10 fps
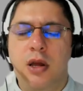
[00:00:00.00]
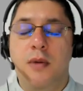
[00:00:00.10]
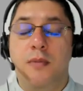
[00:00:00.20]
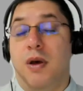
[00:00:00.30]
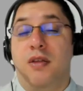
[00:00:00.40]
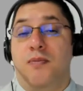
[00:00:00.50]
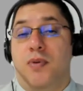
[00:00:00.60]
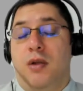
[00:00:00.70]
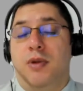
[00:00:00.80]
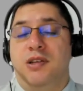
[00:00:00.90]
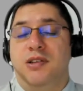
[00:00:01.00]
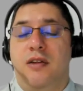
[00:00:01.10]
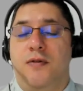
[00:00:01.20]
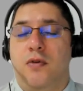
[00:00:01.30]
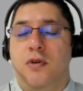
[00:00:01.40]
but the problem is that
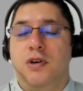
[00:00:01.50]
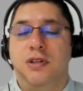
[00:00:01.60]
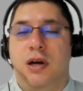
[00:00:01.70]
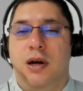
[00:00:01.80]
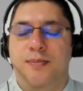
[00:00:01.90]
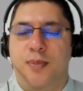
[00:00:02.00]
of course uh,